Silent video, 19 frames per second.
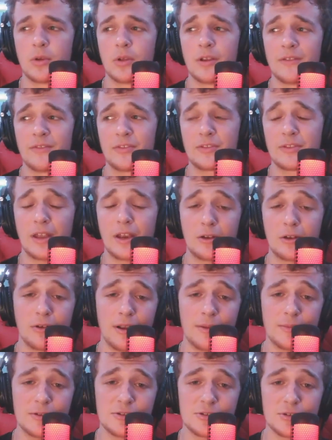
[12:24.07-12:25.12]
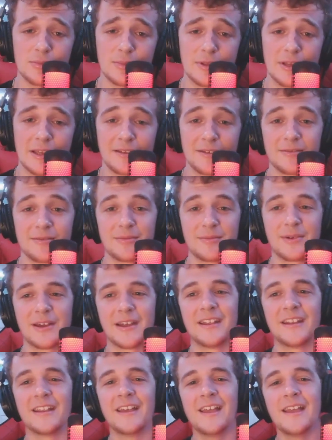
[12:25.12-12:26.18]
And if it's not a crime, it should be.
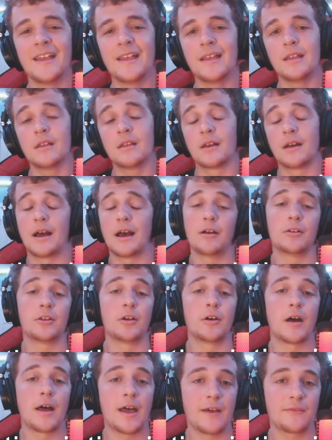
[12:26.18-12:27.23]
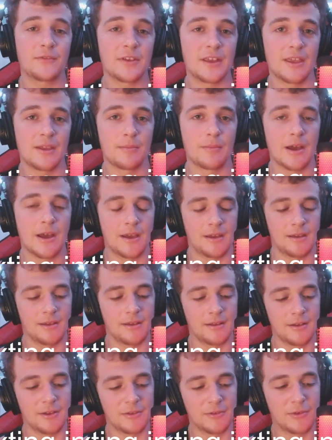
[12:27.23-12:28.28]
But I don't know. I'll have to get my
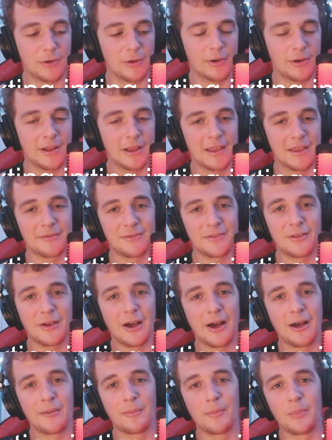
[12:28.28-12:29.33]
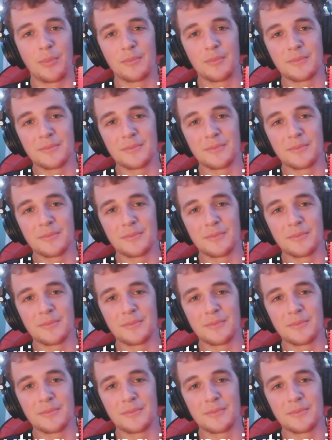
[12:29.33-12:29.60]
attorney, Tom